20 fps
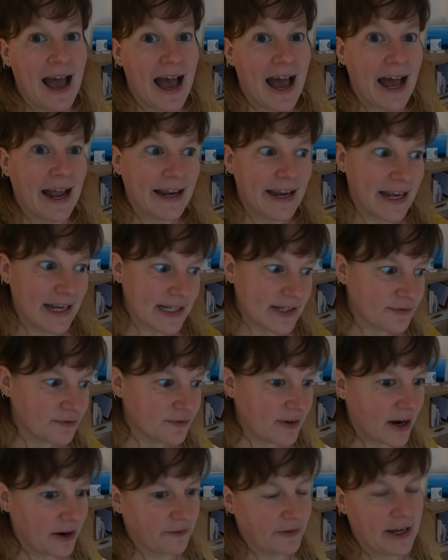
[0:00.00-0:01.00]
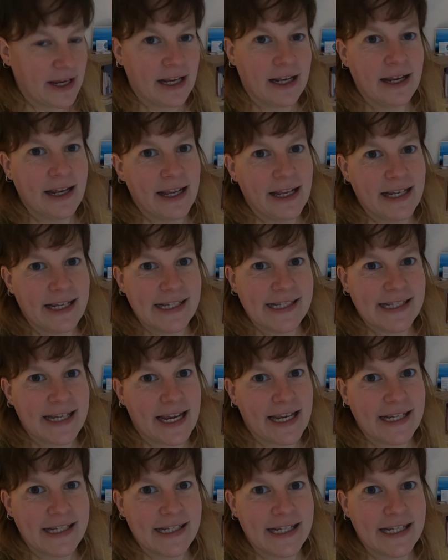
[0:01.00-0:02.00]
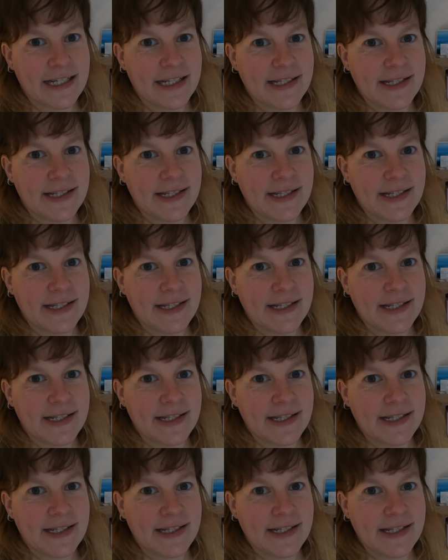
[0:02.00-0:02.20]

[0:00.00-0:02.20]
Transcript: and it's very clearly stated.